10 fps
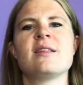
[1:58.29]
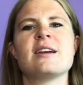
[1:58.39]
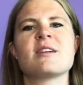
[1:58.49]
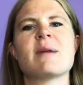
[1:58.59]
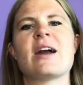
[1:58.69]

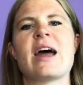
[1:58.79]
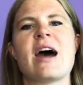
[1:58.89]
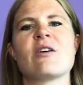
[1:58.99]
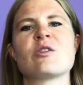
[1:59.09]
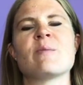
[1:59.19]
Think about
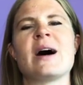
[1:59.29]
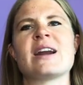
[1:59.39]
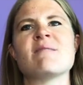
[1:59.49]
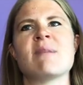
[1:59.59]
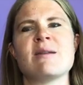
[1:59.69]
how your
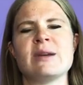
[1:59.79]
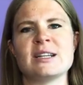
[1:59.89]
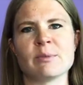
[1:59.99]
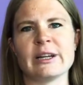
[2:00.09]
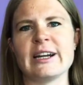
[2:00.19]
body may be
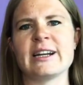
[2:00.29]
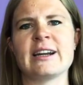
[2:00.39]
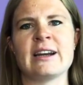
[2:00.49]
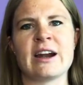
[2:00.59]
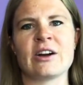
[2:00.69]
depleted
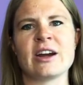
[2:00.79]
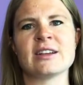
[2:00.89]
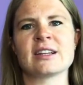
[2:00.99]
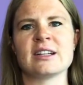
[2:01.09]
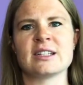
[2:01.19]
in
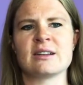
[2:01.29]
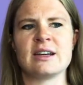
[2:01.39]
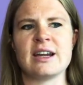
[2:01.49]
areas, and it's